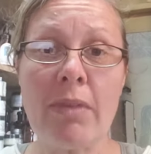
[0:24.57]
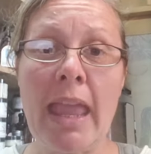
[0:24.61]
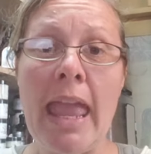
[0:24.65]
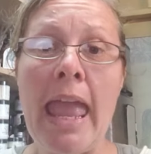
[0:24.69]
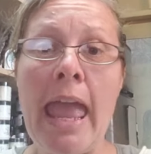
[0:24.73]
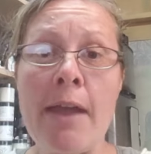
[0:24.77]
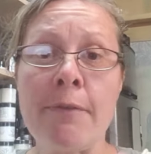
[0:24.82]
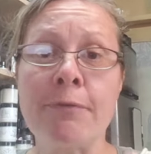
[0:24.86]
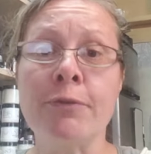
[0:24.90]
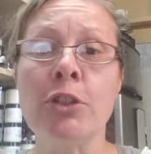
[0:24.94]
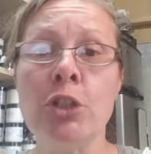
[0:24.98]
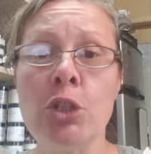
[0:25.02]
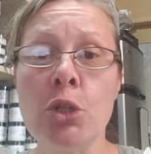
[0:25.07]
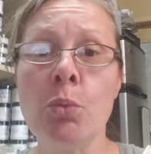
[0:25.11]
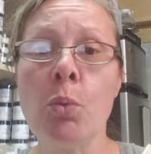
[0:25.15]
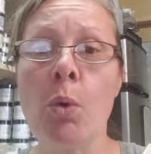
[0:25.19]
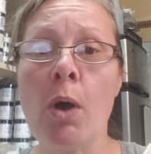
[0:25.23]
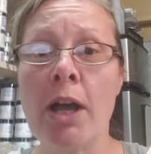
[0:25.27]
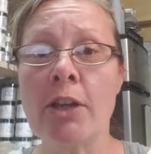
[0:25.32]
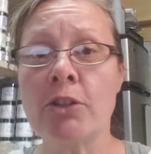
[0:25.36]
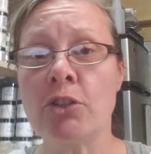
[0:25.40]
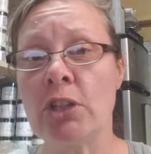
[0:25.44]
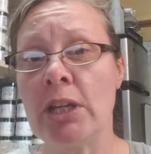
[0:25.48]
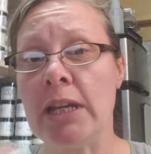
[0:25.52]
after you
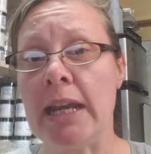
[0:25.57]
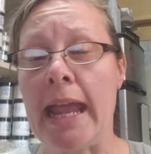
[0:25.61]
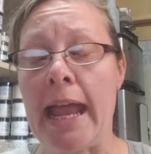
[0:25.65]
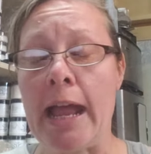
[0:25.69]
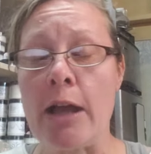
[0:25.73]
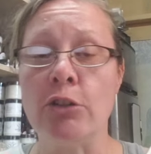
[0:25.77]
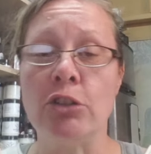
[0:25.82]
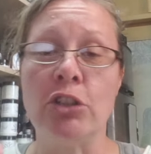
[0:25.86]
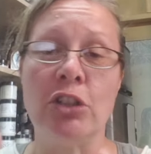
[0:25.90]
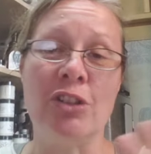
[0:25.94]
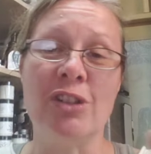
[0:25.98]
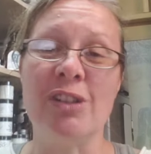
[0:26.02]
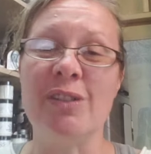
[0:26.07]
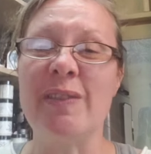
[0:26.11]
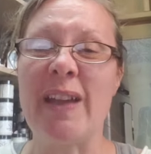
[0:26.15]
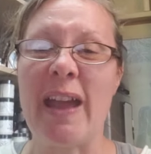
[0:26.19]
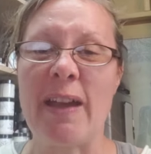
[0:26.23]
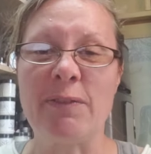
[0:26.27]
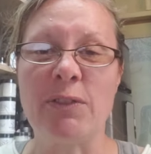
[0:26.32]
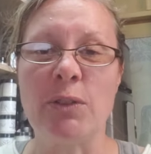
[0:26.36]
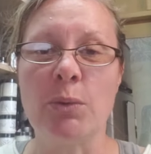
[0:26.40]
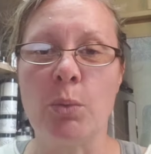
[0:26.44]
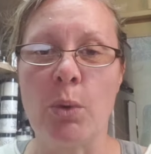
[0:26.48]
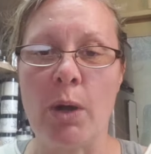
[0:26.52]
wash it out, you don't even
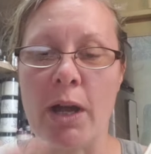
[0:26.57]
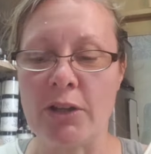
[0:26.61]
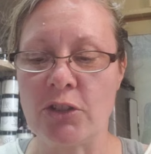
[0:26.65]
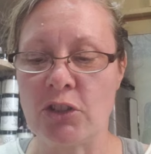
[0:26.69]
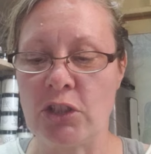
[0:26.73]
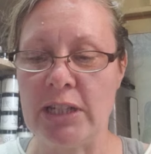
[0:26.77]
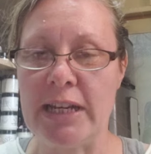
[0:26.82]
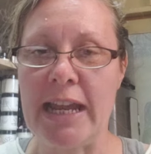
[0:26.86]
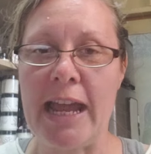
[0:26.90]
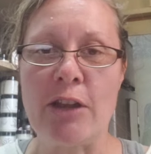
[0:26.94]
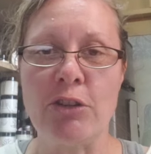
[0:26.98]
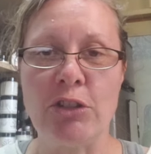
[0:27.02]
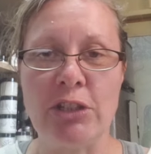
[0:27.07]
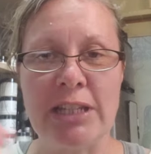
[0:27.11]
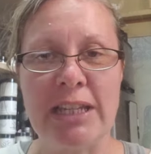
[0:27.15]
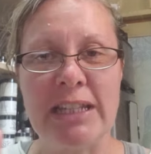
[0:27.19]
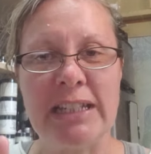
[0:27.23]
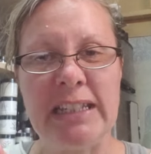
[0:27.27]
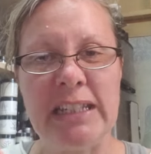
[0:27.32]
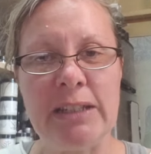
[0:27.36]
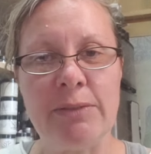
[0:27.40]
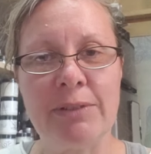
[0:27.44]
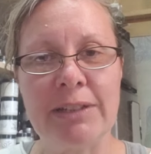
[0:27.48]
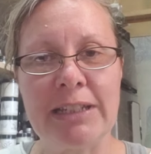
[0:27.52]
have to wash it out. You can
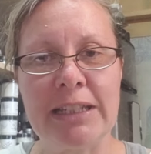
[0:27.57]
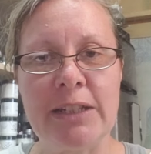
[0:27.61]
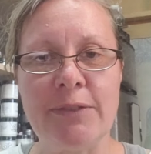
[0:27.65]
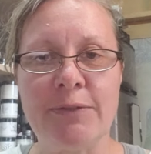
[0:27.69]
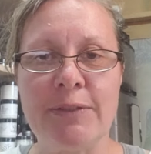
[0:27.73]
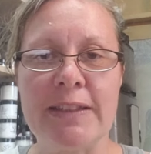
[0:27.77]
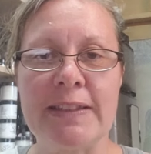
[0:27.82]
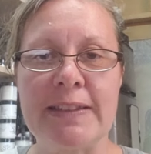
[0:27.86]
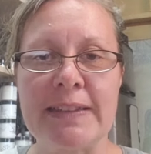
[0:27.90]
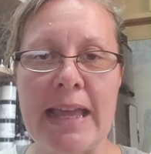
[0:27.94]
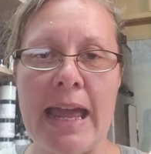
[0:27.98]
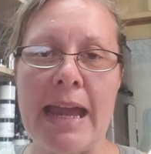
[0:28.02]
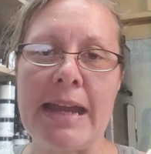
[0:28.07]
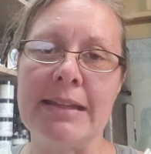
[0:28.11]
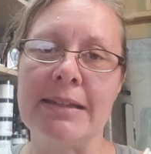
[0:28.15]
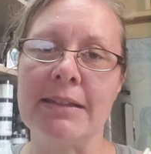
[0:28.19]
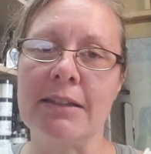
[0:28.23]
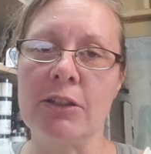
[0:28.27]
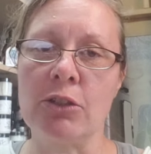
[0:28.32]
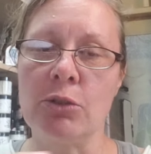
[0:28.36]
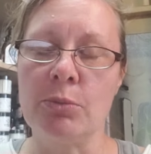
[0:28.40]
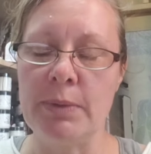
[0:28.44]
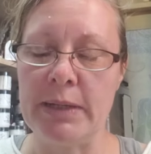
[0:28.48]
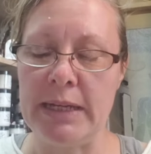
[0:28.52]
even leave the sides a
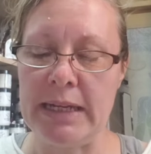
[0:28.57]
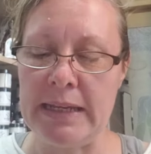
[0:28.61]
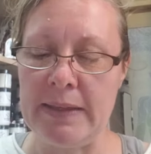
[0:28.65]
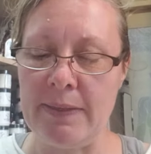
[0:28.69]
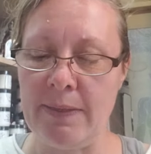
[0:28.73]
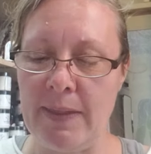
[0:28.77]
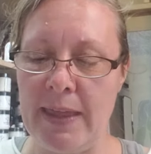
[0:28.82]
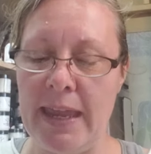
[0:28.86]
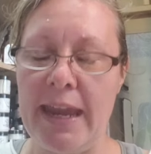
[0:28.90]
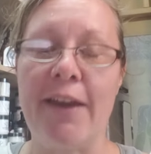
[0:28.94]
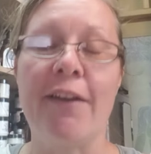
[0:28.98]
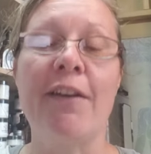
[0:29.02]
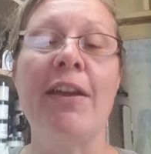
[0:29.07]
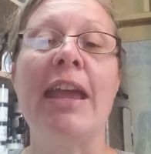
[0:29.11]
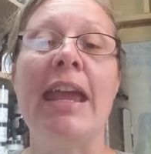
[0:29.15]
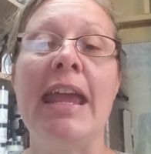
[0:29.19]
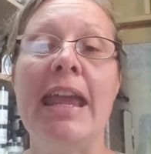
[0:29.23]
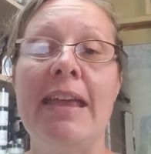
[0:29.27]
little bit in there.